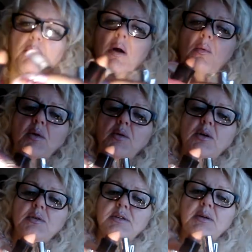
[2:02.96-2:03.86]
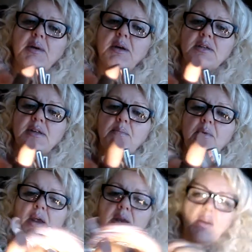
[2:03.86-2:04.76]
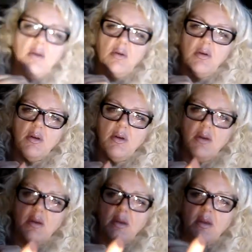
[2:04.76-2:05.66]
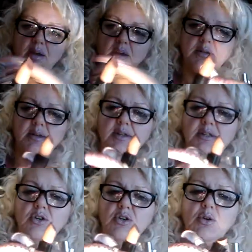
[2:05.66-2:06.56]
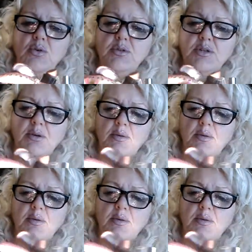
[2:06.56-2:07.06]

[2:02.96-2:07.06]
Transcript: but I won't use it because they're brand new. So that's a nude.